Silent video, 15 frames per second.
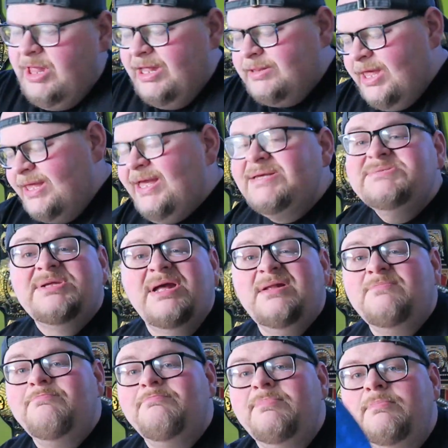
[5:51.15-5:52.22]
And like I
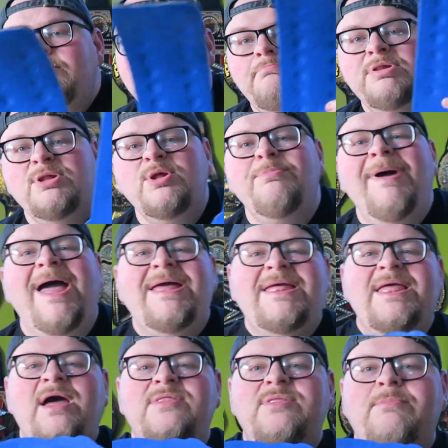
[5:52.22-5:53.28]
said, blue
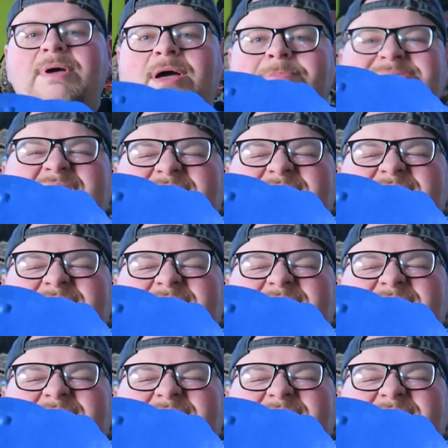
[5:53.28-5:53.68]
backing on the belt,